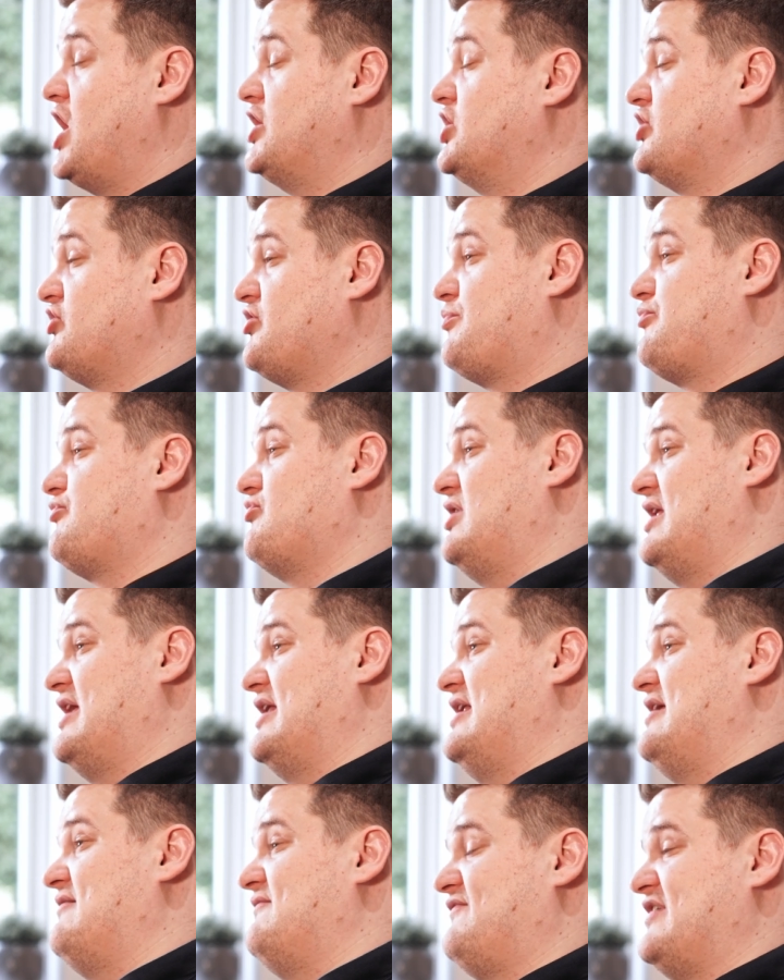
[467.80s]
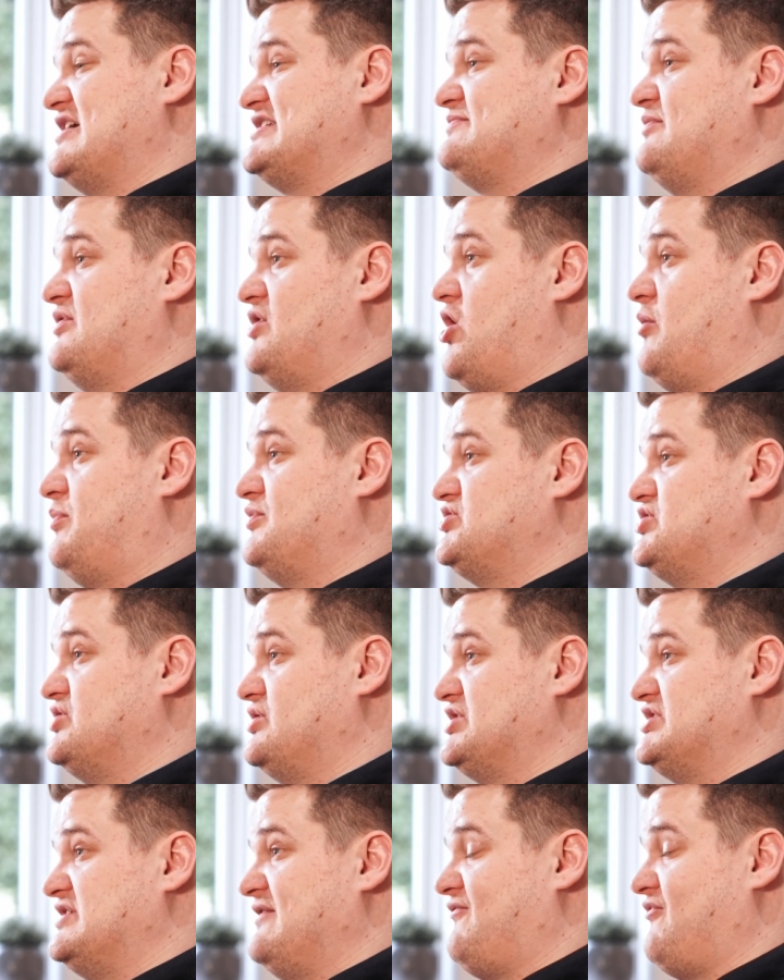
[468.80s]
Another brilliant investment
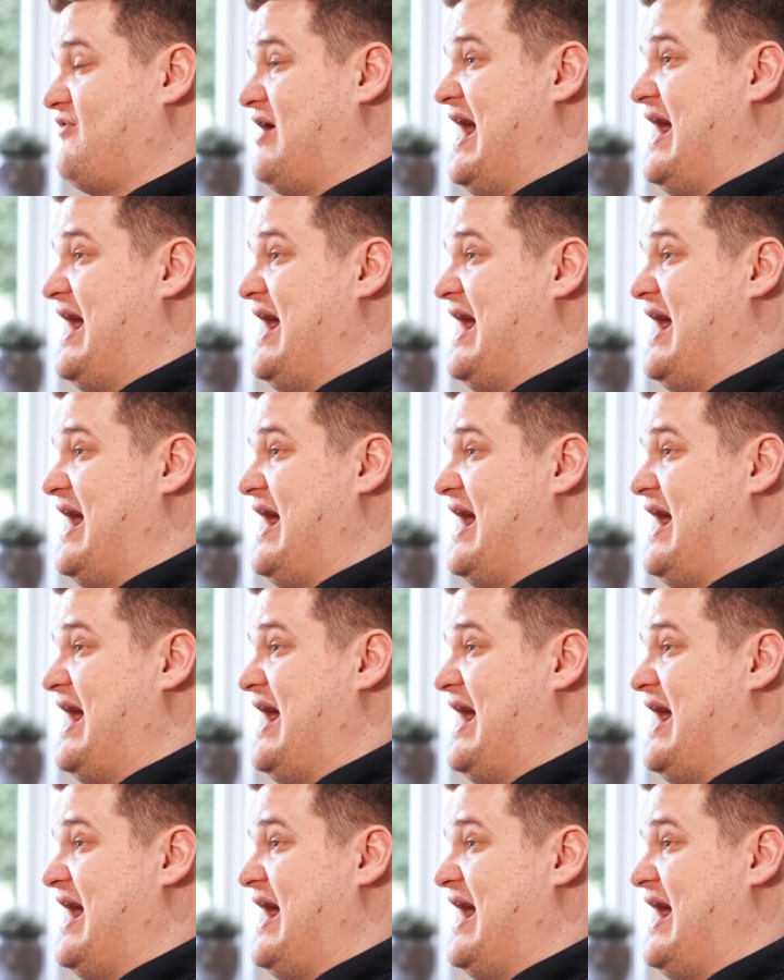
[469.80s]
opportunity for